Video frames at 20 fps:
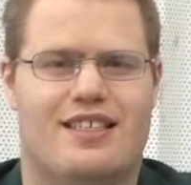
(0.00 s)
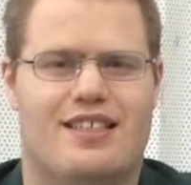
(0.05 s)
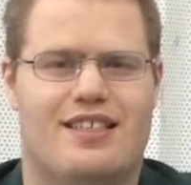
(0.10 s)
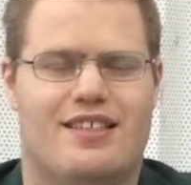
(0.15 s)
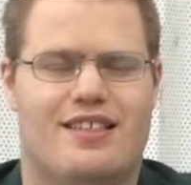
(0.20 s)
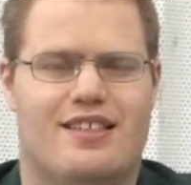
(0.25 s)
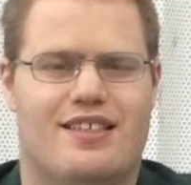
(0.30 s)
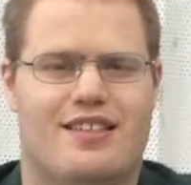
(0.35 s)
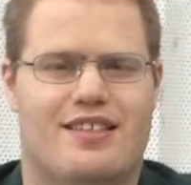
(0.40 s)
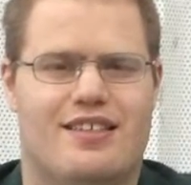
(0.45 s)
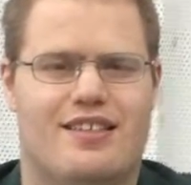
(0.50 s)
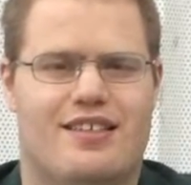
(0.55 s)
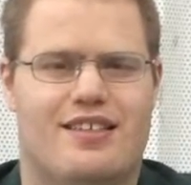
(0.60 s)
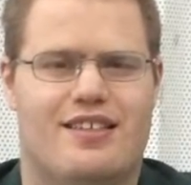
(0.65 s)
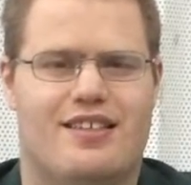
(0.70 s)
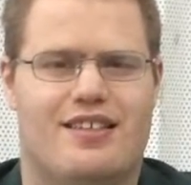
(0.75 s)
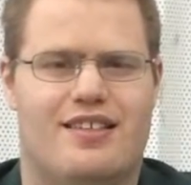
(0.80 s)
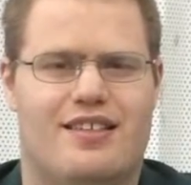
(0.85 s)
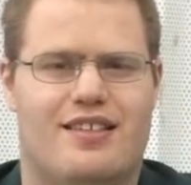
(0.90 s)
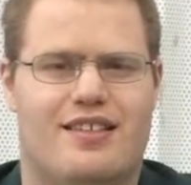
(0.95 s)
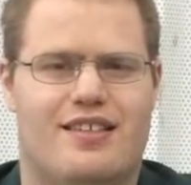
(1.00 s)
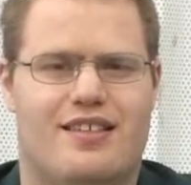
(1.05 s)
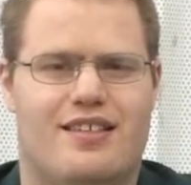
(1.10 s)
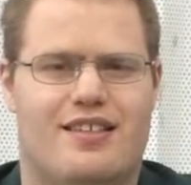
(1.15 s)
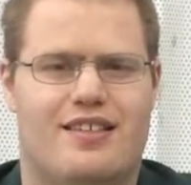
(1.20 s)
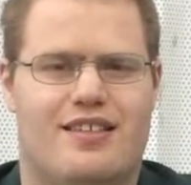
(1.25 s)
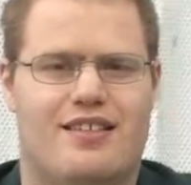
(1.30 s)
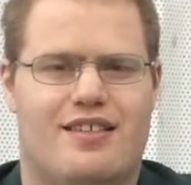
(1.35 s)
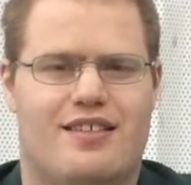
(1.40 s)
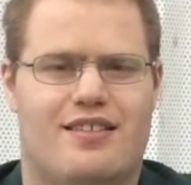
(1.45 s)

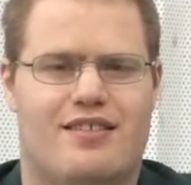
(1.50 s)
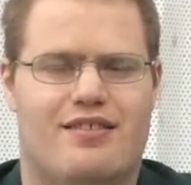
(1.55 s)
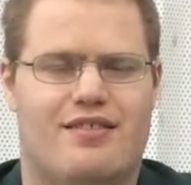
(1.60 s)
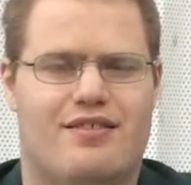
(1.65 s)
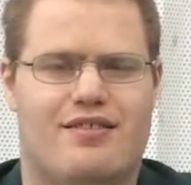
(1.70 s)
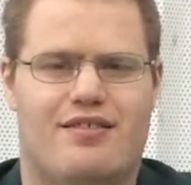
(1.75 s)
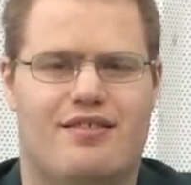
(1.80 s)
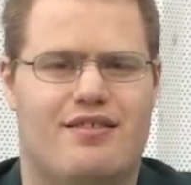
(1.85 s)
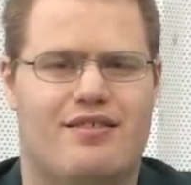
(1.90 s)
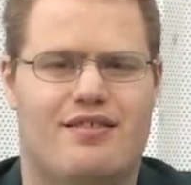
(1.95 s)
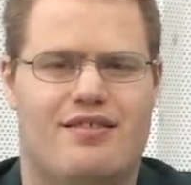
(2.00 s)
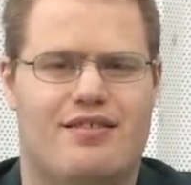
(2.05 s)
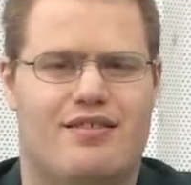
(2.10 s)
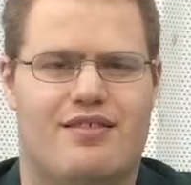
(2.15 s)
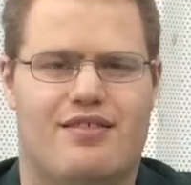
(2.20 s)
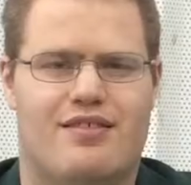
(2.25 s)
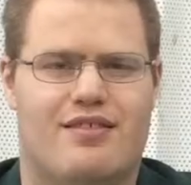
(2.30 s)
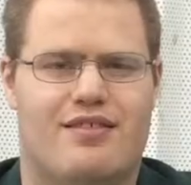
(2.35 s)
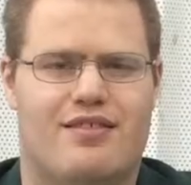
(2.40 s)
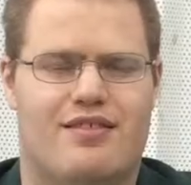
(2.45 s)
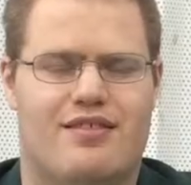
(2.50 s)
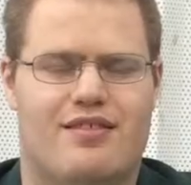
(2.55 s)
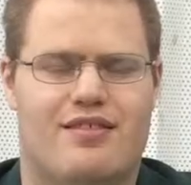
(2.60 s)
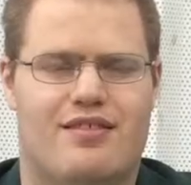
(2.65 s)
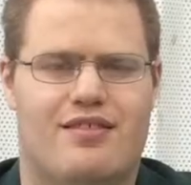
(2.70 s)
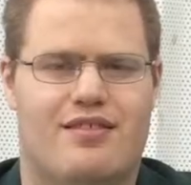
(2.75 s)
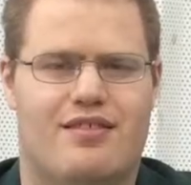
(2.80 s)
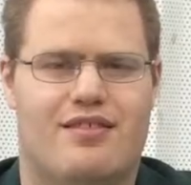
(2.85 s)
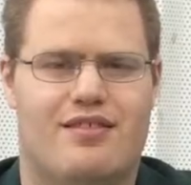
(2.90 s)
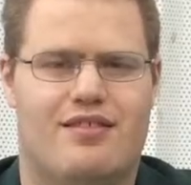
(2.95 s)

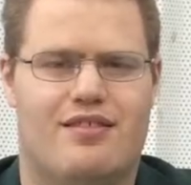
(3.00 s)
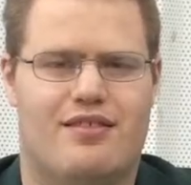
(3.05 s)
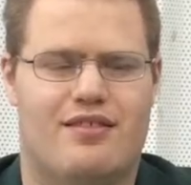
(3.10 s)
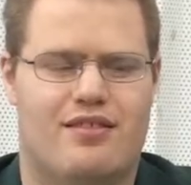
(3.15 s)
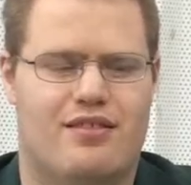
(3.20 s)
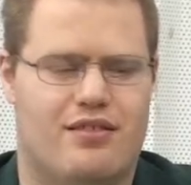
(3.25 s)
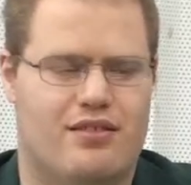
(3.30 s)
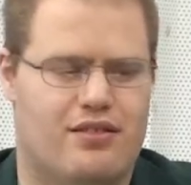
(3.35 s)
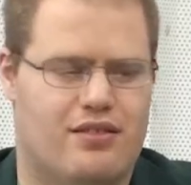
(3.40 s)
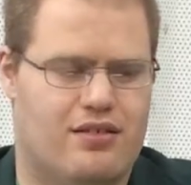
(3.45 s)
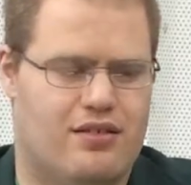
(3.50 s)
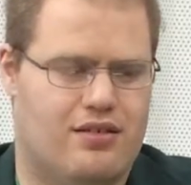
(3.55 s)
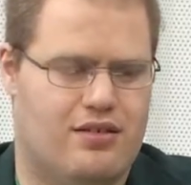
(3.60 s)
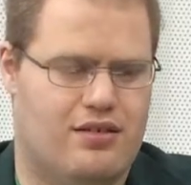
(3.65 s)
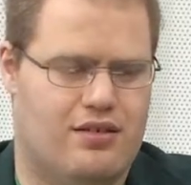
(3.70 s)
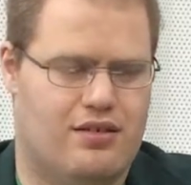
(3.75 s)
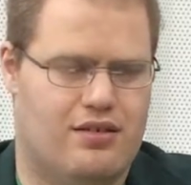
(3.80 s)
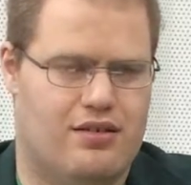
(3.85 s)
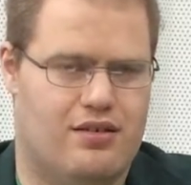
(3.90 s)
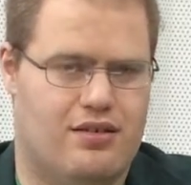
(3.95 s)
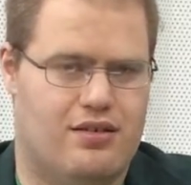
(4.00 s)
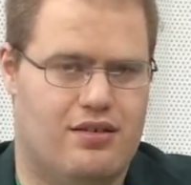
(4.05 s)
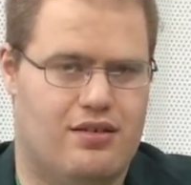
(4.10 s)
Nobody speaks.